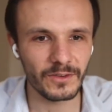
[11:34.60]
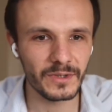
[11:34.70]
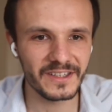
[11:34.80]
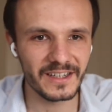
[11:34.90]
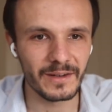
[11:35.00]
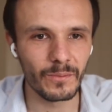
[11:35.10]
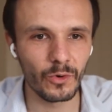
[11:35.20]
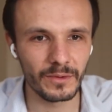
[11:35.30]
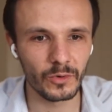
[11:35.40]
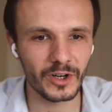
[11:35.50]
we see more
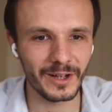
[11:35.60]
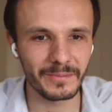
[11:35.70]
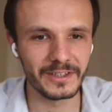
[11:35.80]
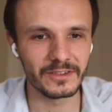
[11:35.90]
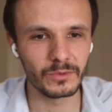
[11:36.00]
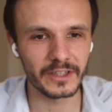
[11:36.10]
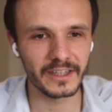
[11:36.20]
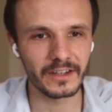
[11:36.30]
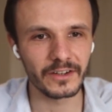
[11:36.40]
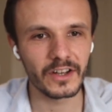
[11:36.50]
and more companies
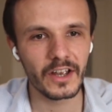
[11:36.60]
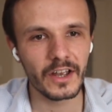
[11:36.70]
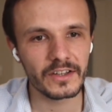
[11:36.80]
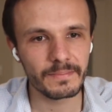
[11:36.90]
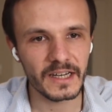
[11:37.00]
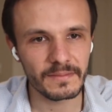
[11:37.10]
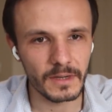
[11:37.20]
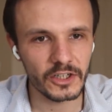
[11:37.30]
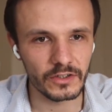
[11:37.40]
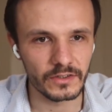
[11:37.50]
working on space
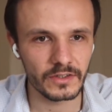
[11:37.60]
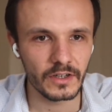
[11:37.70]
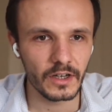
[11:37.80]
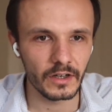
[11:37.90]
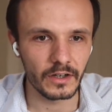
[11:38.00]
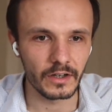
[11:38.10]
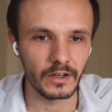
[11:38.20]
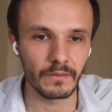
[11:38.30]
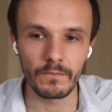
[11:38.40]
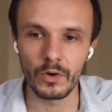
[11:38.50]
missions
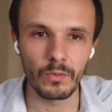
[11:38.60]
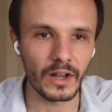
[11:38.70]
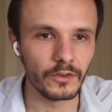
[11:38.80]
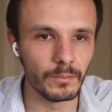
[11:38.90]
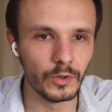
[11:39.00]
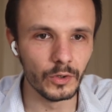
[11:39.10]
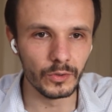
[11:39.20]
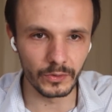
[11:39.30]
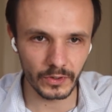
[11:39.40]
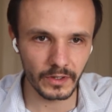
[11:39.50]
around the
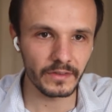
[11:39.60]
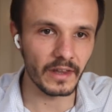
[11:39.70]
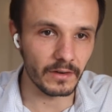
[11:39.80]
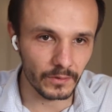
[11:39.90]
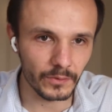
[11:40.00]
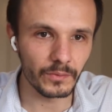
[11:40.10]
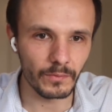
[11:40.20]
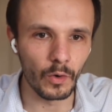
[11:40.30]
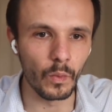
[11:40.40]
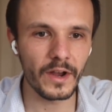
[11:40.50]
moon, then
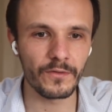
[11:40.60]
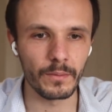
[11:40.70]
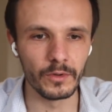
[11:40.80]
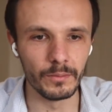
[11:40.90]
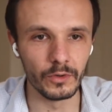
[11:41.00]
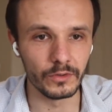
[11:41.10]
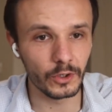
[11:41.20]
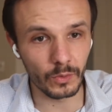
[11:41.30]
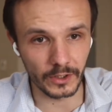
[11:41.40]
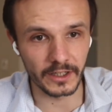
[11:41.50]
away from the moon, you're
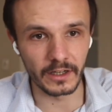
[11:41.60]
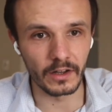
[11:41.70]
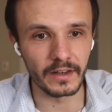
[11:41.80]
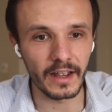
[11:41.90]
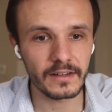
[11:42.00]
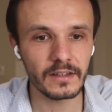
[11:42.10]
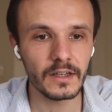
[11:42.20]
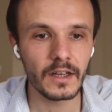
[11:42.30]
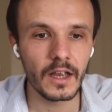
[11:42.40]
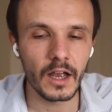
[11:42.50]
working on that.
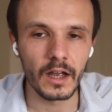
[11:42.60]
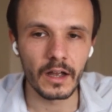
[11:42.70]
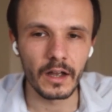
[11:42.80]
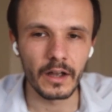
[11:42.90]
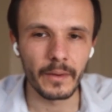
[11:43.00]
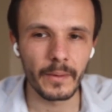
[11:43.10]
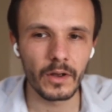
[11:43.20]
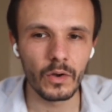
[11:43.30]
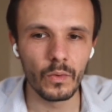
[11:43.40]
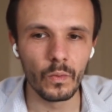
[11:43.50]

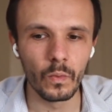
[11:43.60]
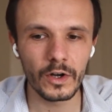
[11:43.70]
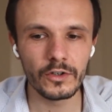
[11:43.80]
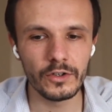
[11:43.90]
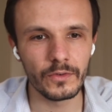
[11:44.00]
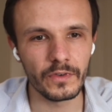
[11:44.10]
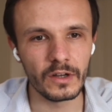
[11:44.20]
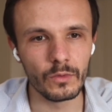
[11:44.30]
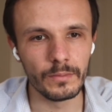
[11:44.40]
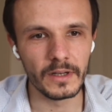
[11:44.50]
What do you
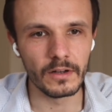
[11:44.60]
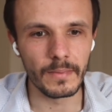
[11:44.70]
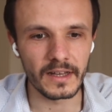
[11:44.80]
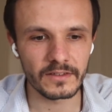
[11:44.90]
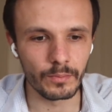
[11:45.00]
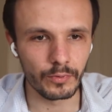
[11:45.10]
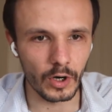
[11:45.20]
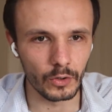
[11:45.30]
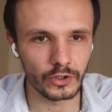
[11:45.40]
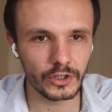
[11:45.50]
think would be the best
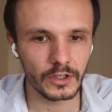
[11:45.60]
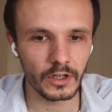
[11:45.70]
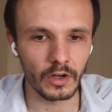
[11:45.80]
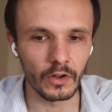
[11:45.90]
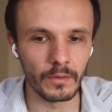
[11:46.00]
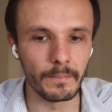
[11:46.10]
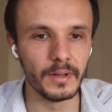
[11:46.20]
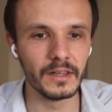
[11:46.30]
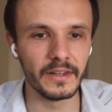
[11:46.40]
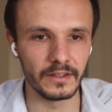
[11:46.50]
approach on
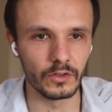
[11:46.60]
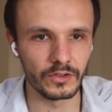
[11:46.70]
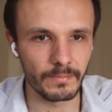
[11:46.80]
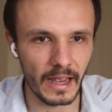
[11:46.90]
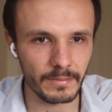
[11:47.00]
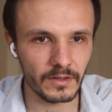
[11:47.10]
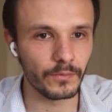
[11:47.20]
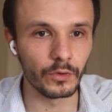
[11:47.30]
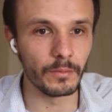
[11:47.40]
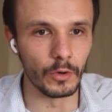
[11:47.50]
building those maps
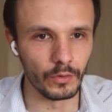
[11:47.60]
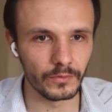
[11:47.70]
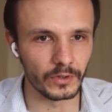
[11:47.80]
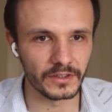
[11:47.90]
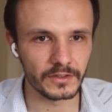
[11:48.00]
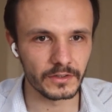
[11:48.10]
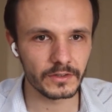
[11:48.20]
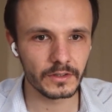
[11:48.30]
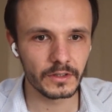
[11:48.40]
for the moon, for instance?